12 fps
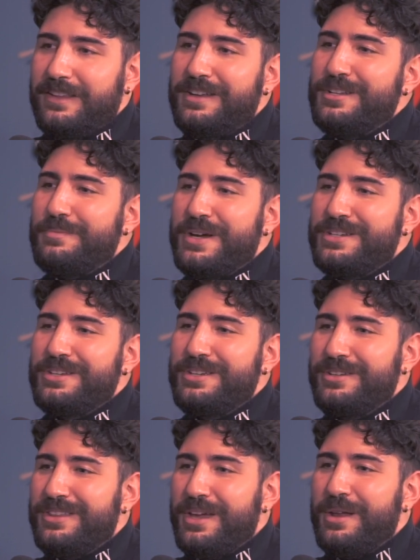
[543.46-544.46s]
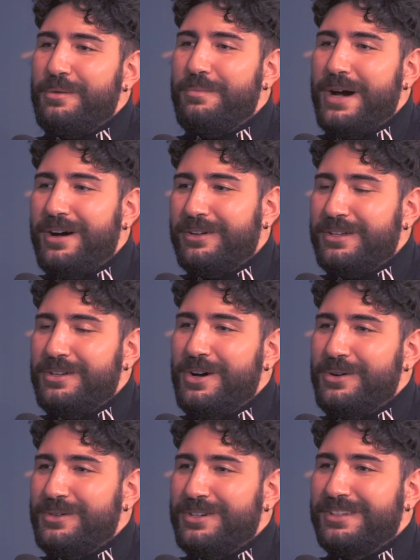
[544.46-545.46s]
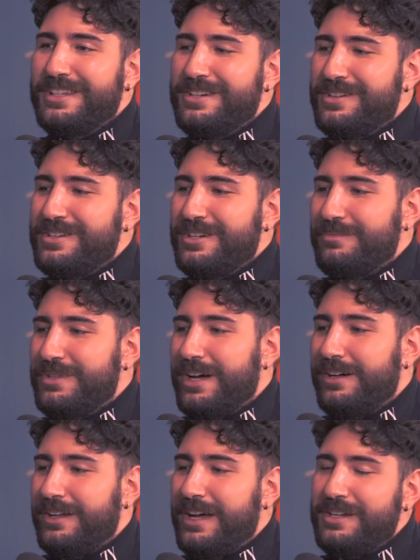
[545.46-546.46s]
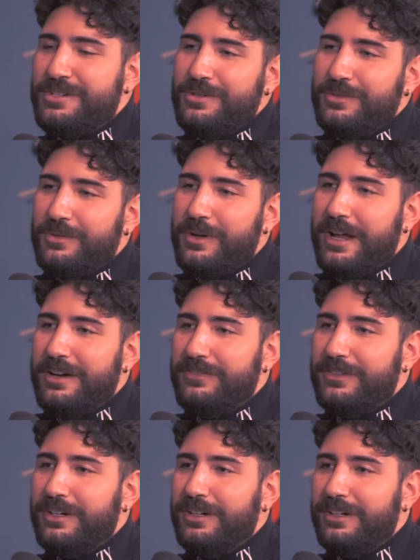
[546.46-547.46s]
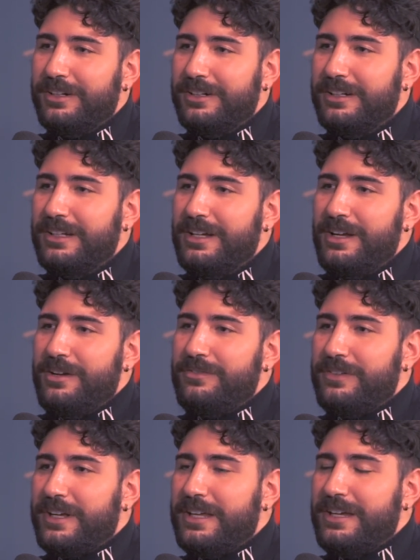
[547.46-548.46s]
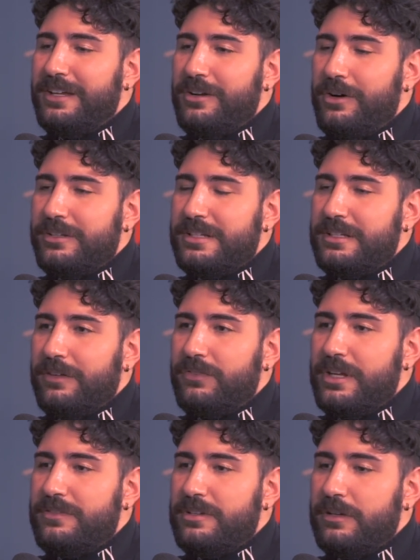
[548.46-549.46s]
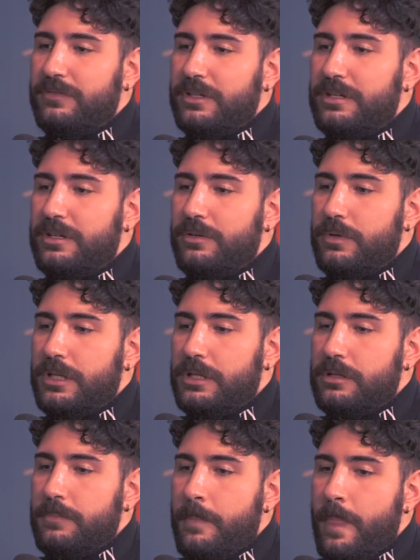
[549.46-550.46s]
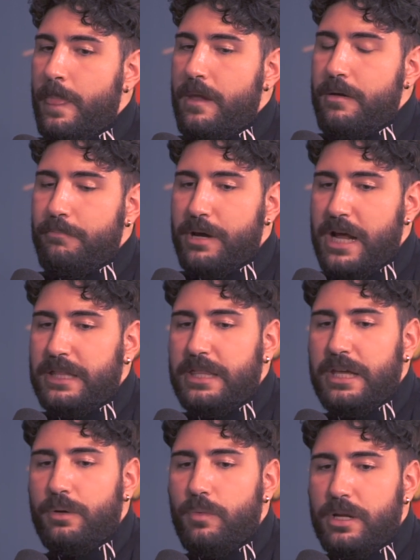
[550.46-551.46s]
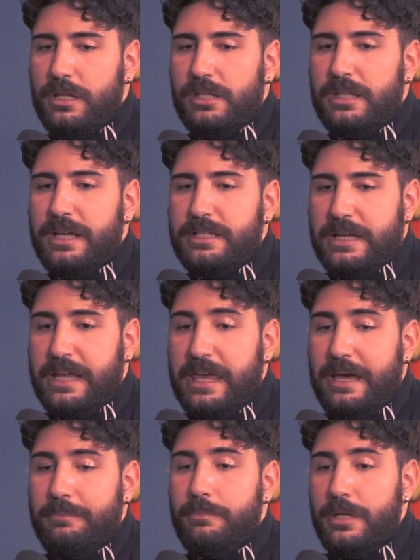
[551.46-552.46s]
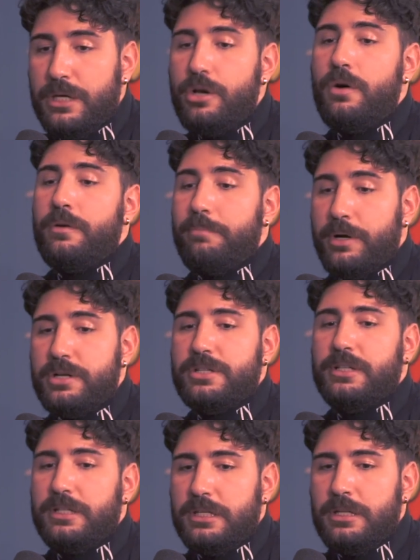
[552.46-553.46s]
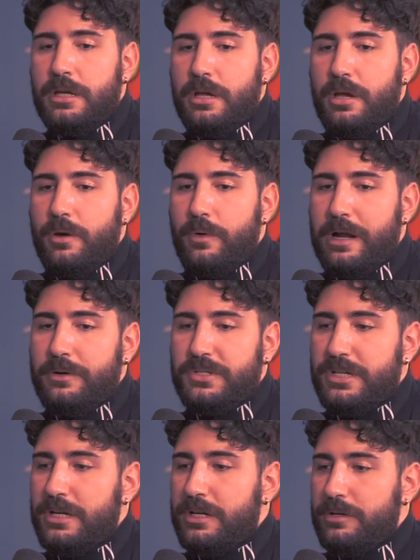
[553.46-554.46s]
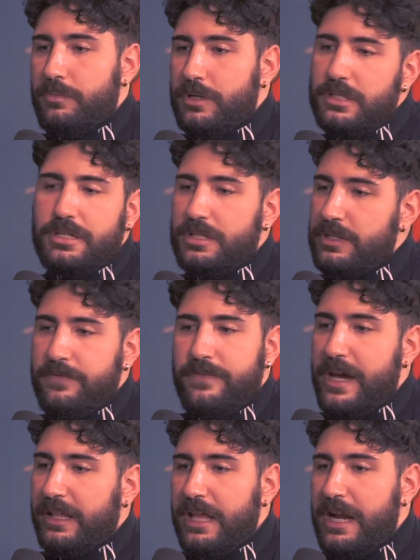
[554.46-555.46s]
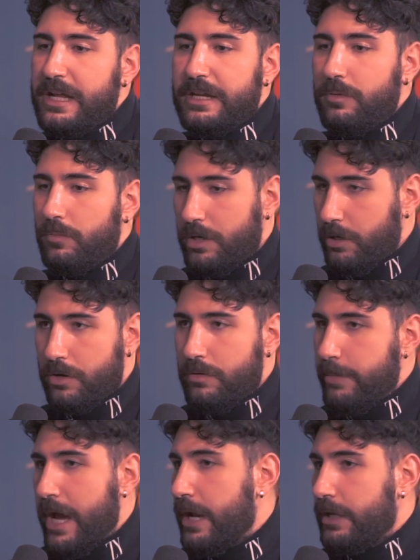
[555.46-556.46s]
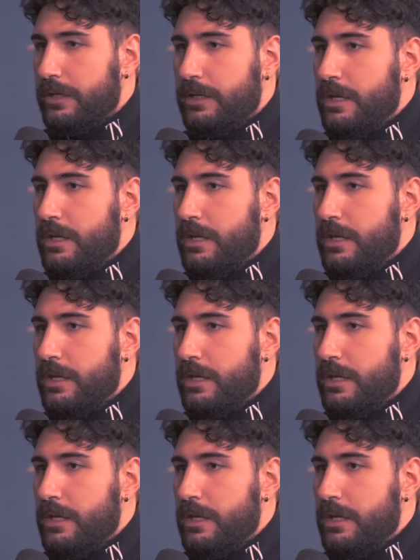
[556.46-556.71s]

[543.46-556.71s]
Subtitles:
And then especially you thinking about, you know, your leadership yelling at you or whatever, or freaking all the stuff that you have to deal with. But I think one of the things that kept me going personally when I was younger was just the fact that I didn't want to go back.